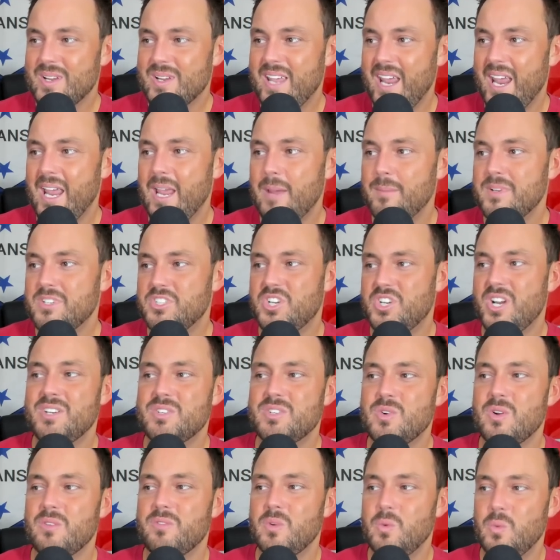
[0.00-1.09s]
Game
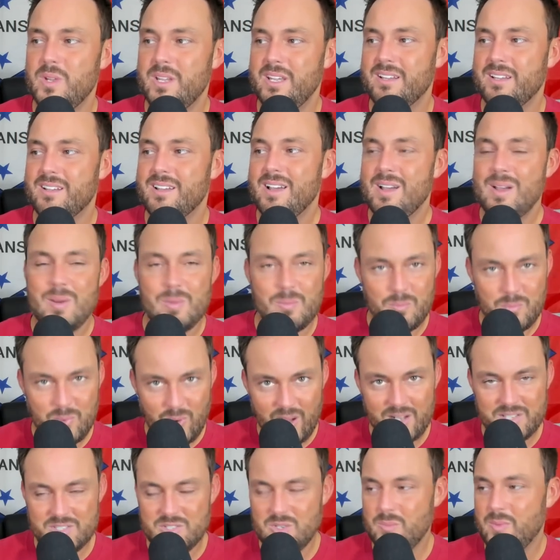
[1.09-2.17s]
Changer of the Week,
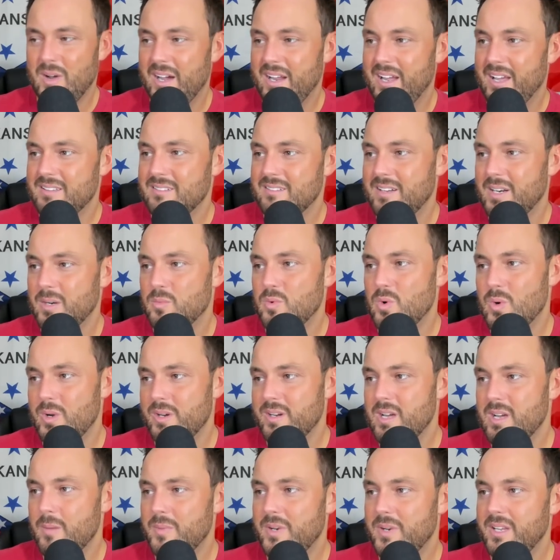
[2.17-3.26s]
brought to you by Athletic Brewing
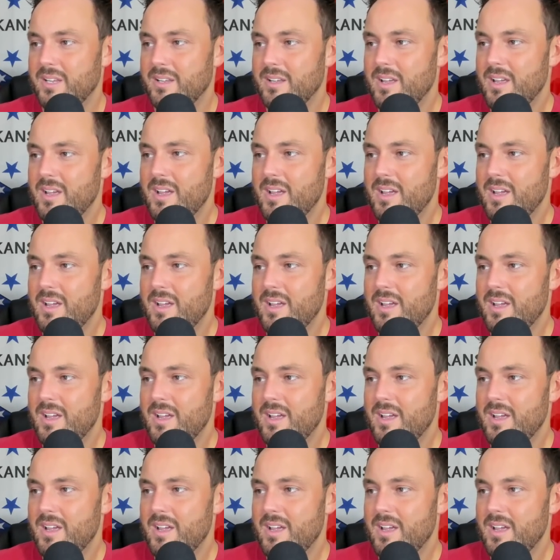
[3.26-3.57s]
Company.